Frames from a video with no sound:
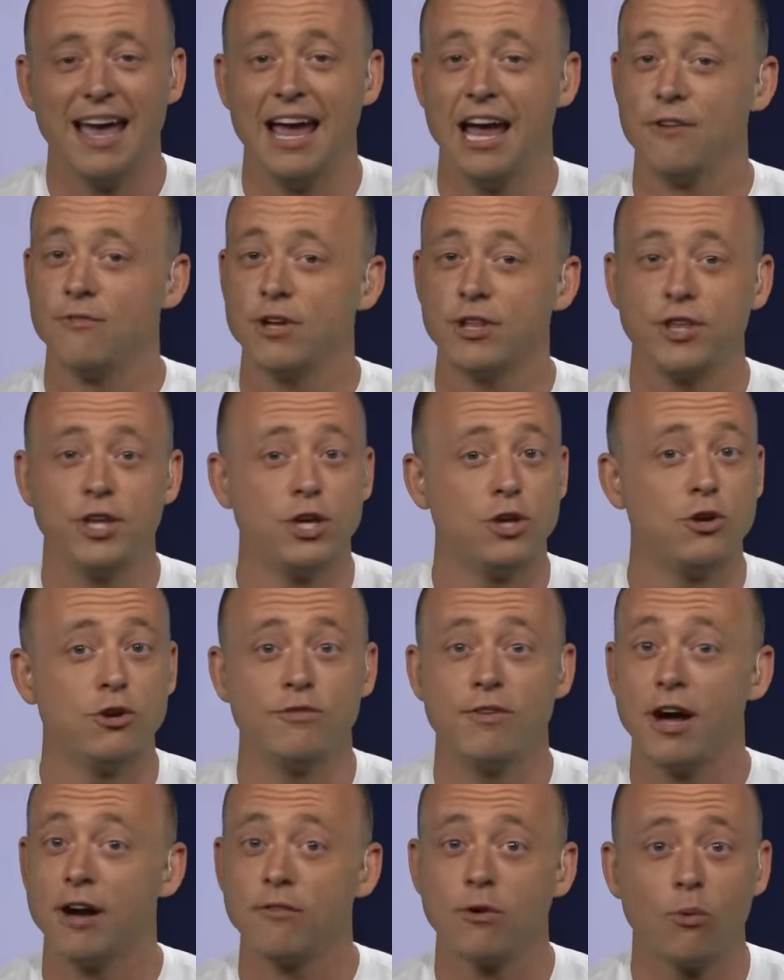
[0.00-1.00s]
Everything
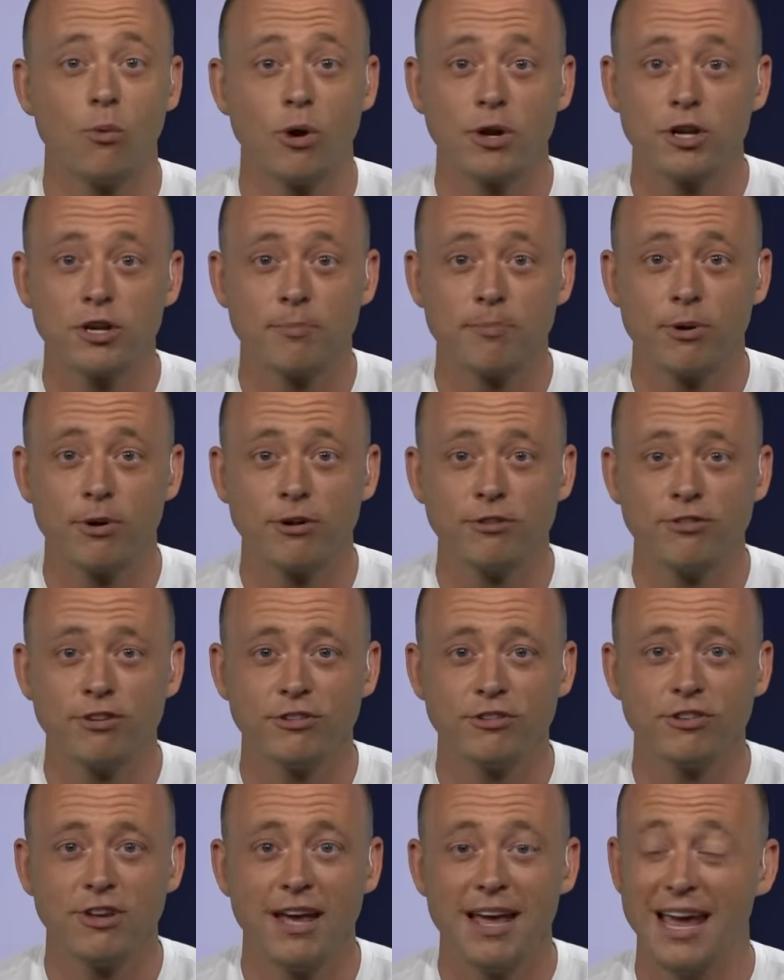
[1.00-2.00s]
you've ever wanted to
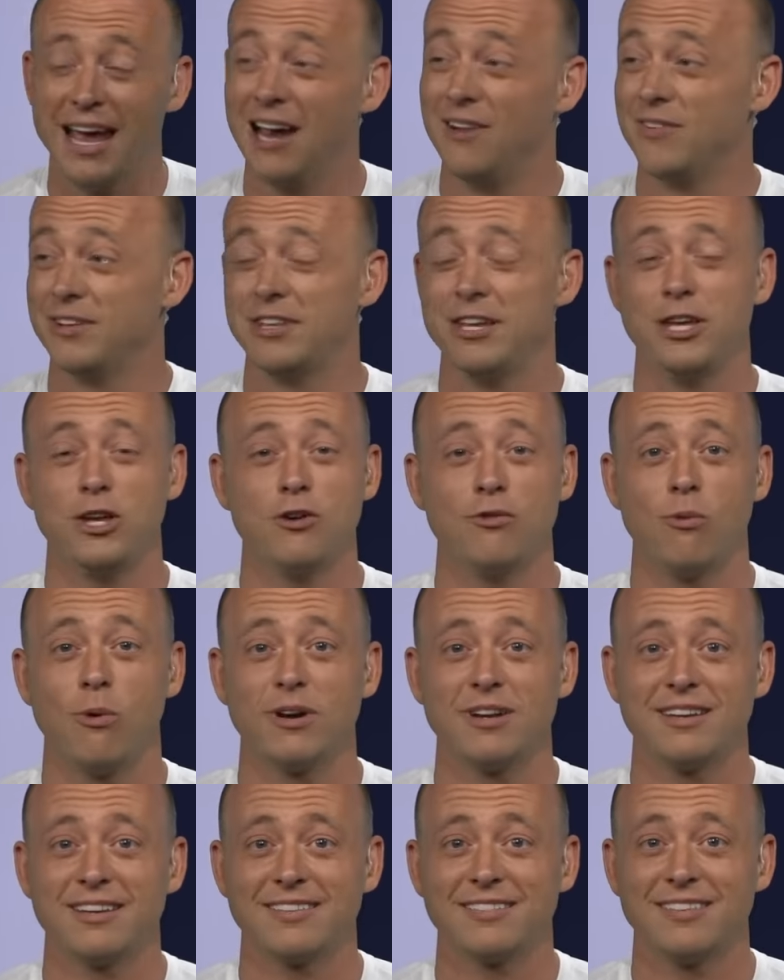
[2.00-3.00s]
purchase, everything you've
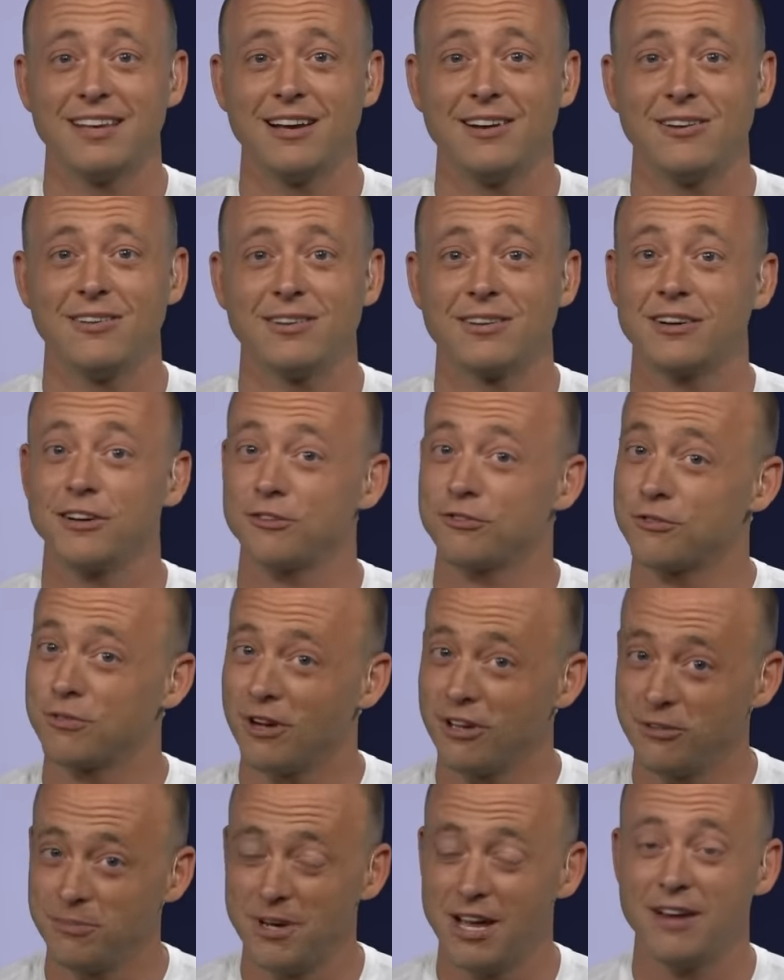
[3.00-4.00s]
wanted to sell, because
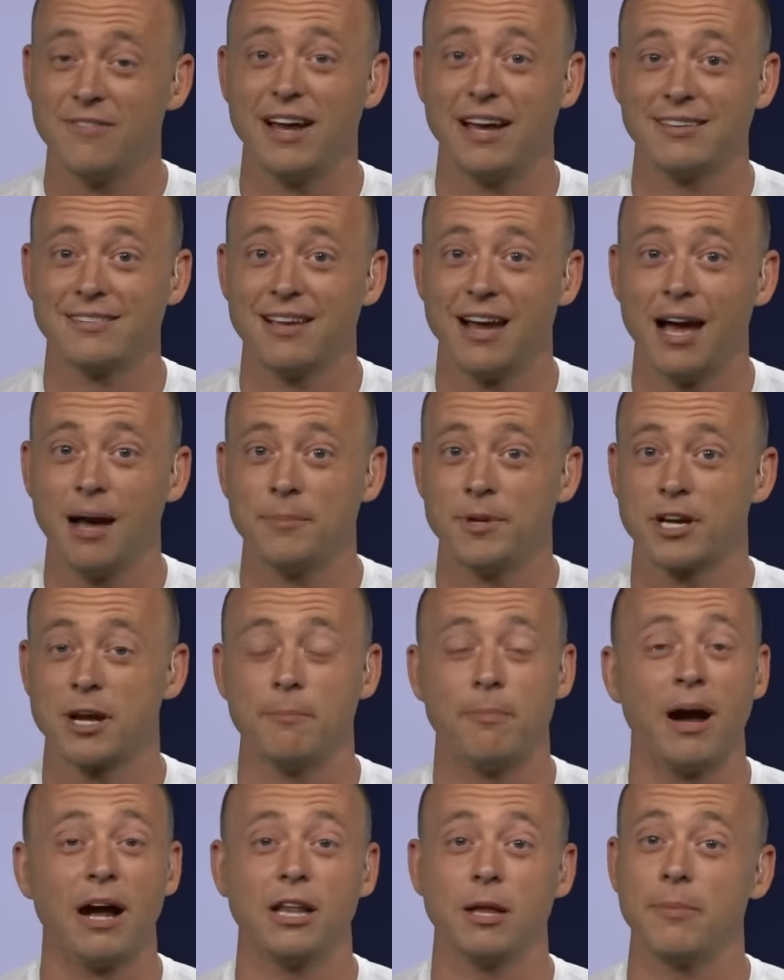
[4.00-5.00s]
trust me, I've had time to
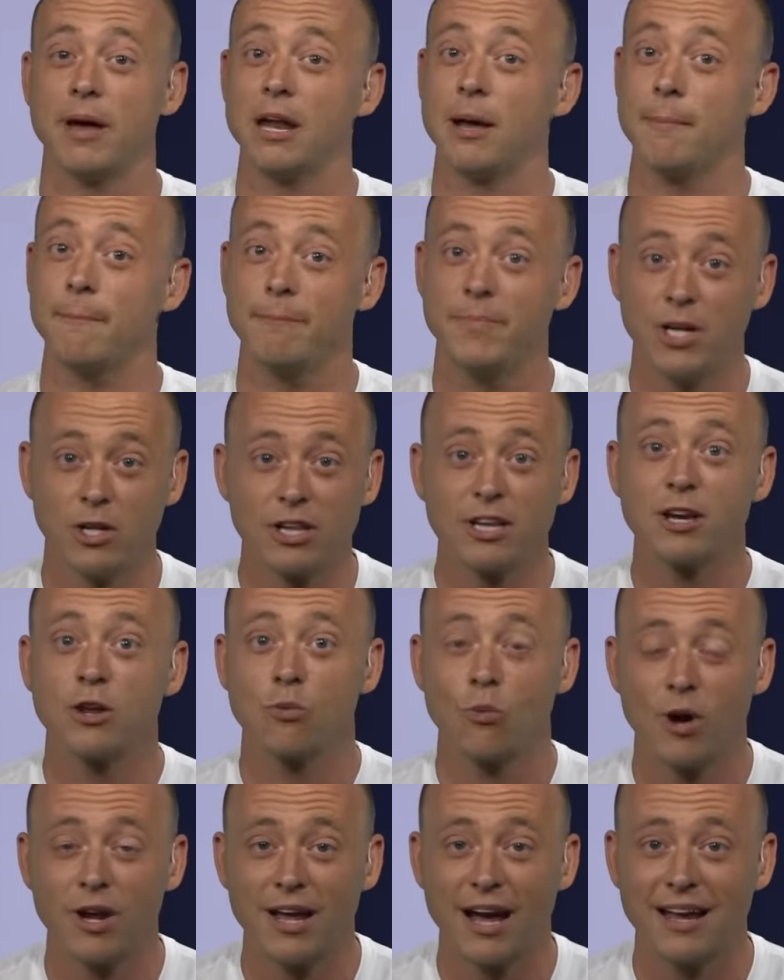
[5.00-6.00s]
compile about a million
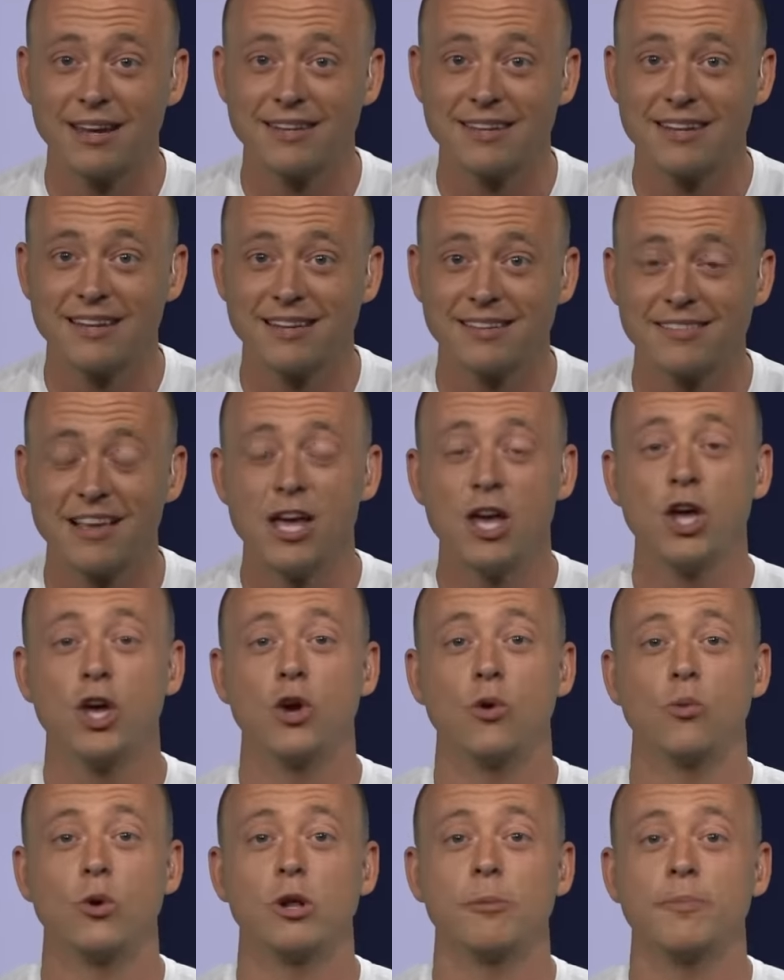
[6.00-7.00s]
and one ideas,
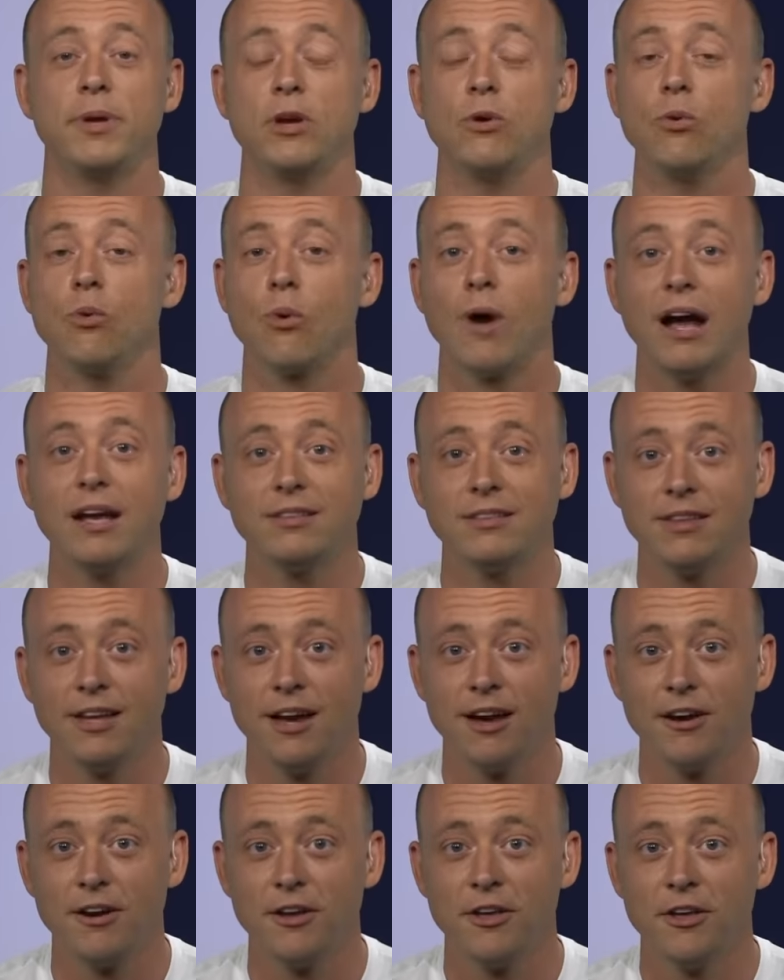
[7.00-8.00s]
will be right
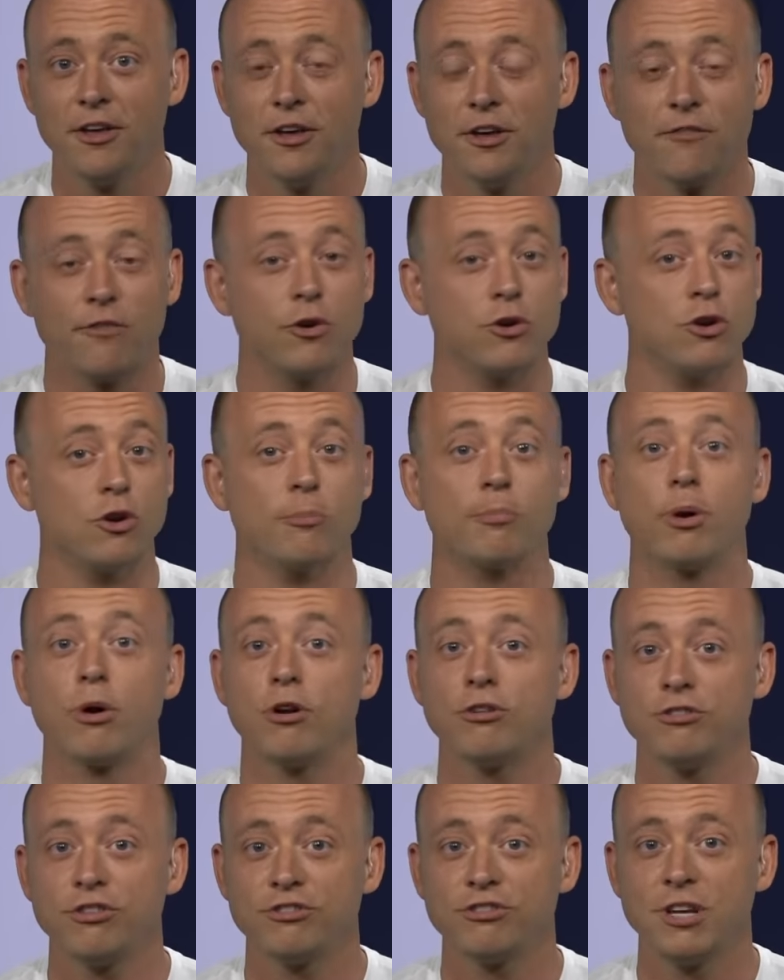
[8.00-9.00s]
there for your
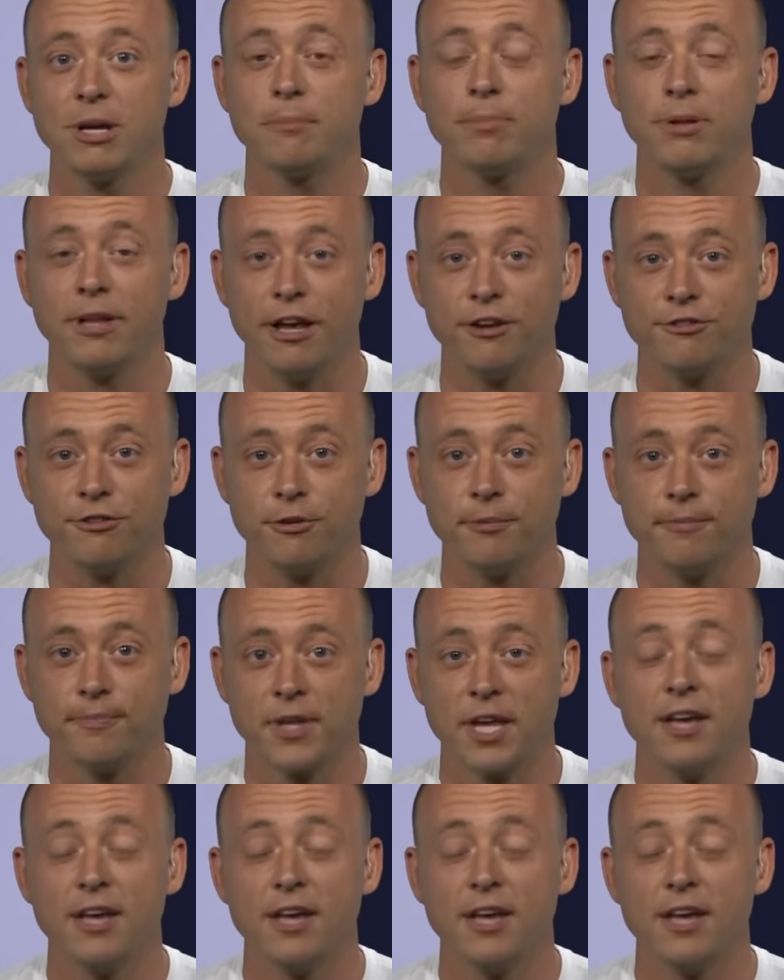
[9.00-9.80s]
purchasing pleasure.